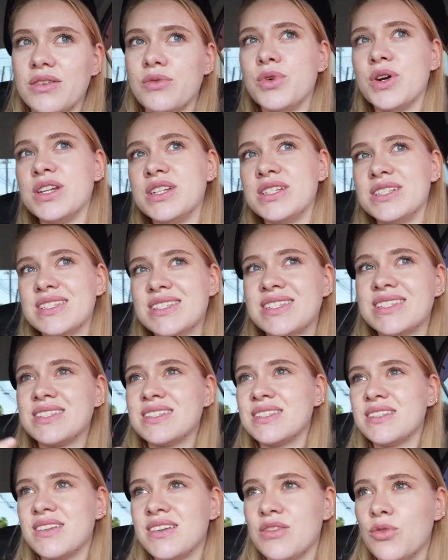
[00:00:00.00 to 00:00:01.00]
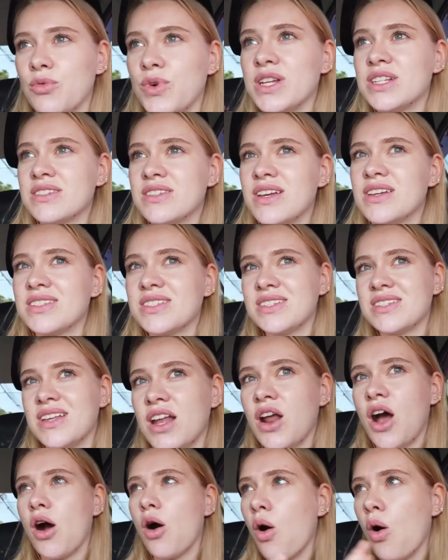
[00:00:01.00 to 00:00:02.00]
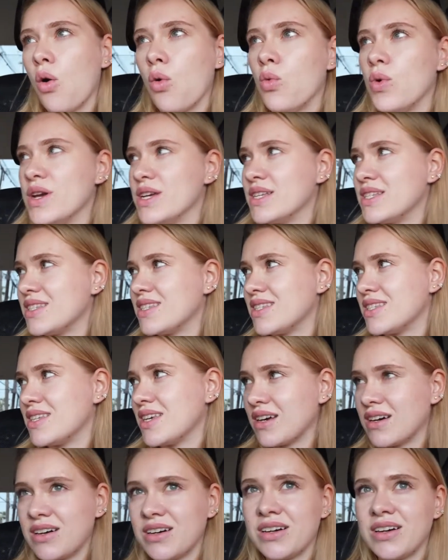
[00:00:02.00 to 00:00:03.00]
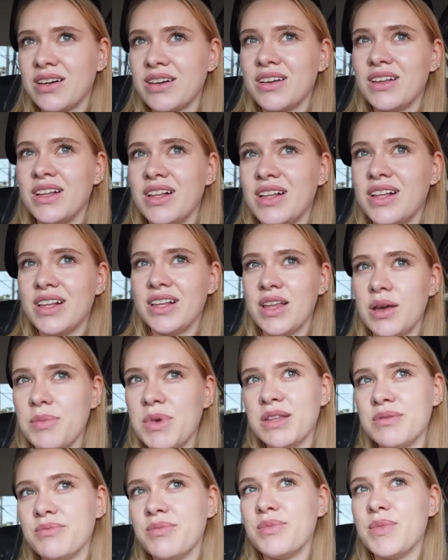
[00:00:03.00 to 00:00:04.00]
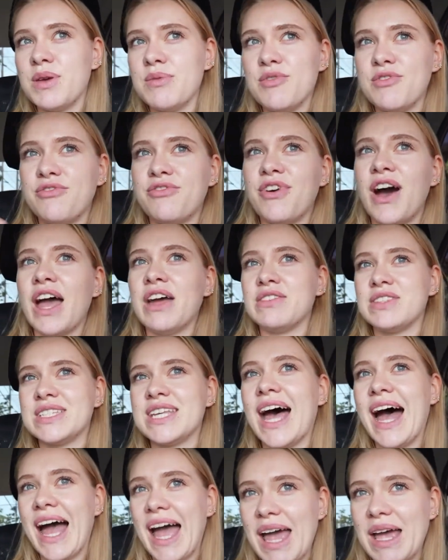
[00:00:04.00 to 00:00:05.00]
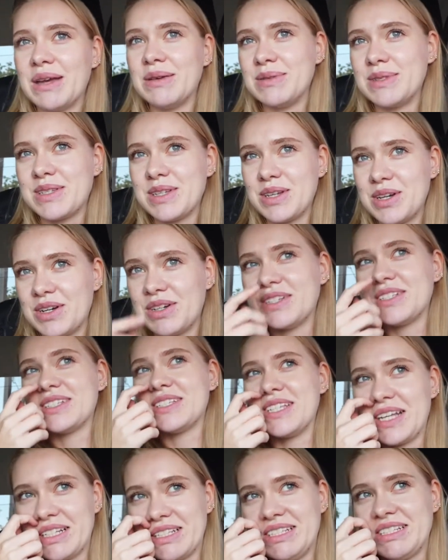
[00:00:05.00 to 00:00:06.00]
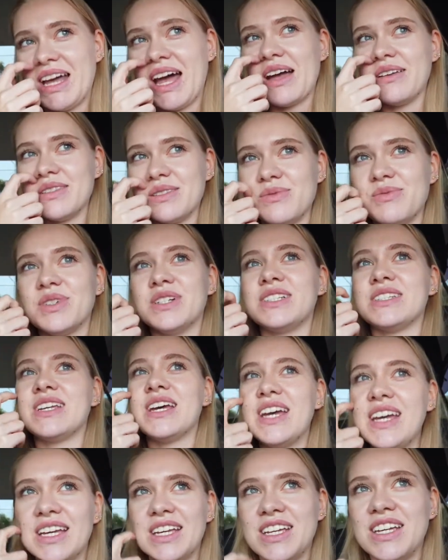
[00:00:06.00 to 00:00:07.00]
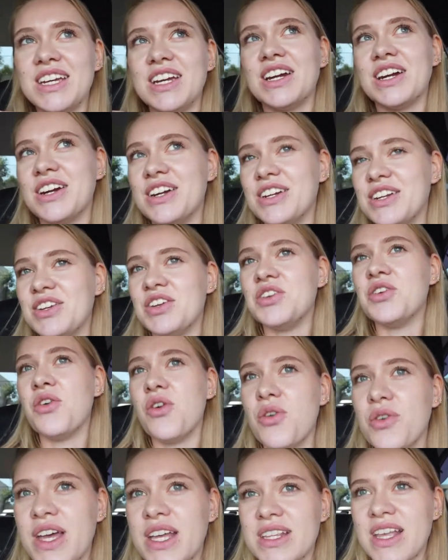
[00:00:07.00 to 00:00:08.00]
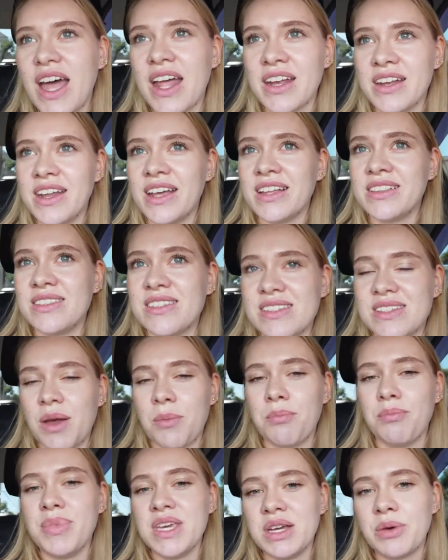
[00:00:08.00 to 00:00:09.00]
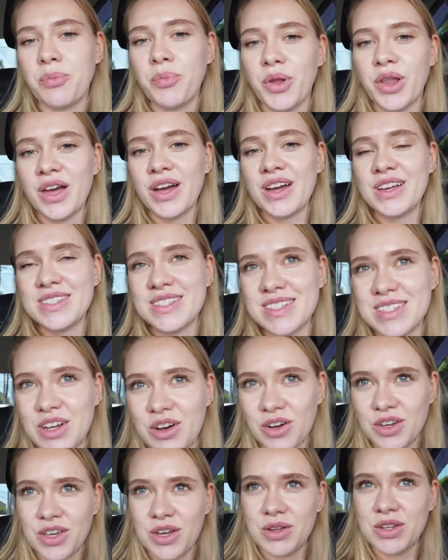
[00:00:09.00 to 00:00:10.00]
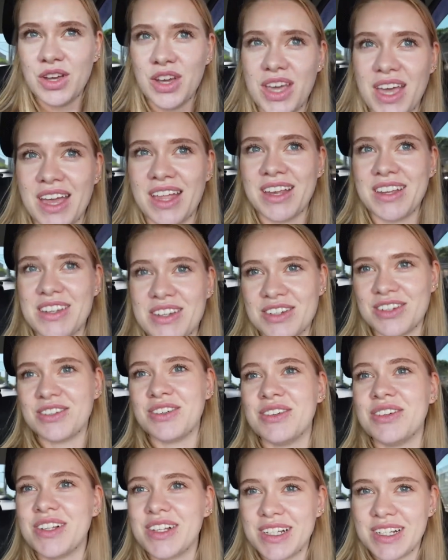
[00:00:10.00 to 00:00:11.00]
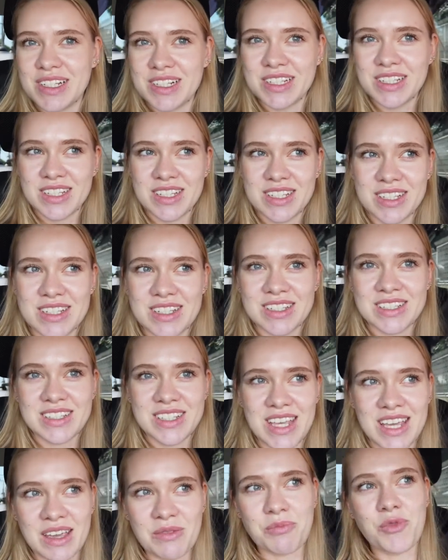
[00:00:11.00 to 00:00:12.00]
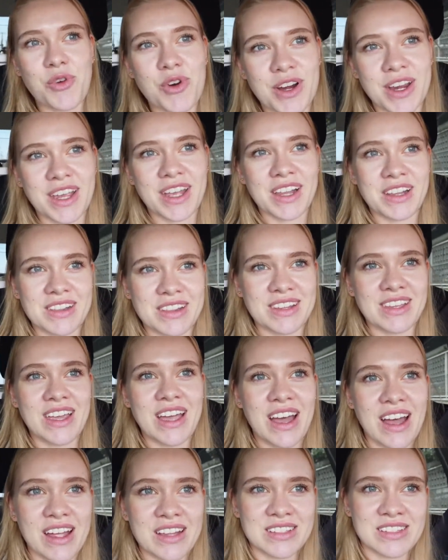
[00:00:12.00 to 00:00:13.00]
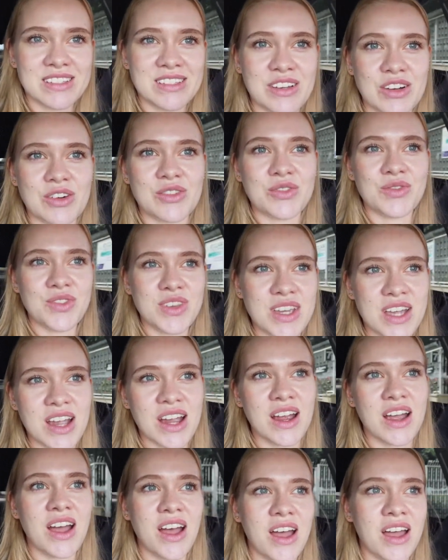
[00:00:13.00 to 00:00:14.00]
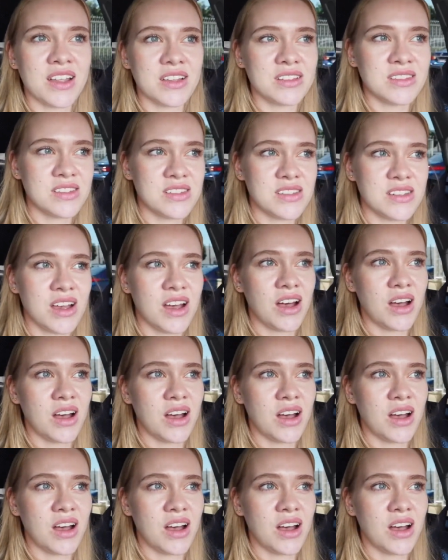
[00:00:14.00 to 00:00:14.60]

when it's winter season, I'm always sick. I mean, maybe 5 times or 6 times, but here, no. That is a big plus. So you can, you know, stay more healthy and stuff. Yeah, and